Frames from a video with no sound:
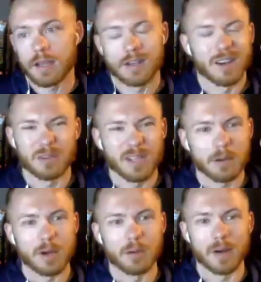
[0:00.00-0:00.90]
you know, I don't care
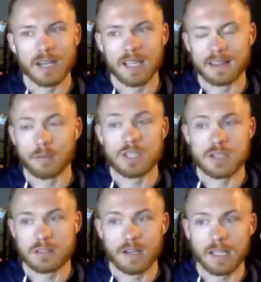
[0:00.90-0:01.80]
about money. And then we
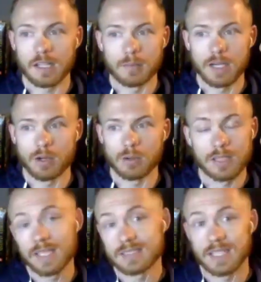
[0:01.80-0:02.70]
start talking about
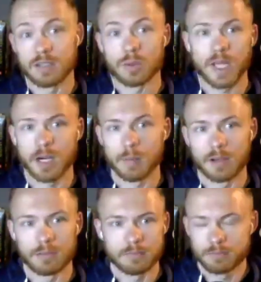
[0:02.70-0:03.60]
the things they do care
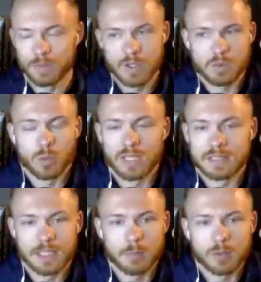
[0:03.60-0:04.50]
about. Just one
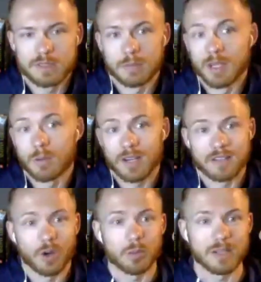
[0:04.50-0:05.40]
example is somebody wanted
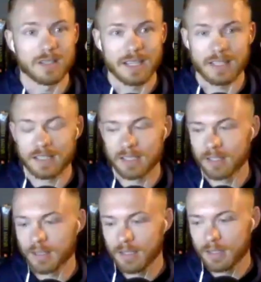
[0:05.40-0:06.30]
to open like
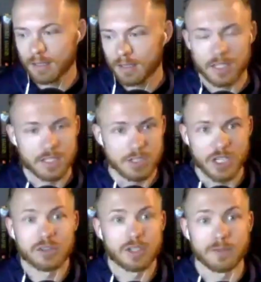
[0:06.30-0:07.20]
a, a
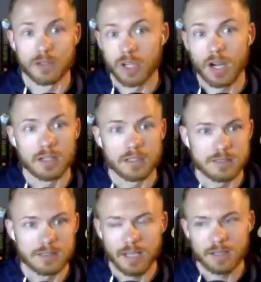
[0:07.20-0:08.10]
shelter for
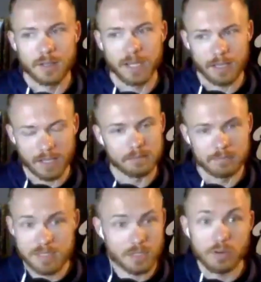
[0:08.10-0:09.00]
dogs. And I'm like, I,
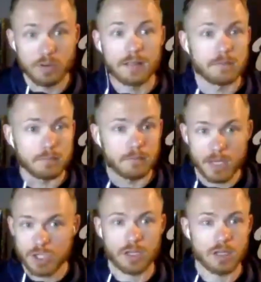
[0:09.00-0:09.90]
that's a great
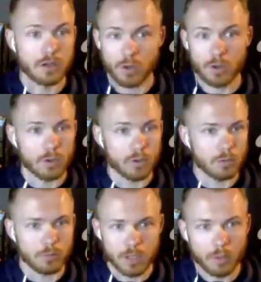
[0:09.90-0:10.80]
mission,
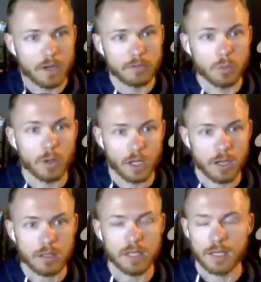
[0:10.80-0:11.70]
goal, you know, whatever you want to
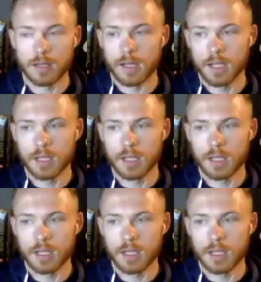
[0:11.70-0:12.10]
call it.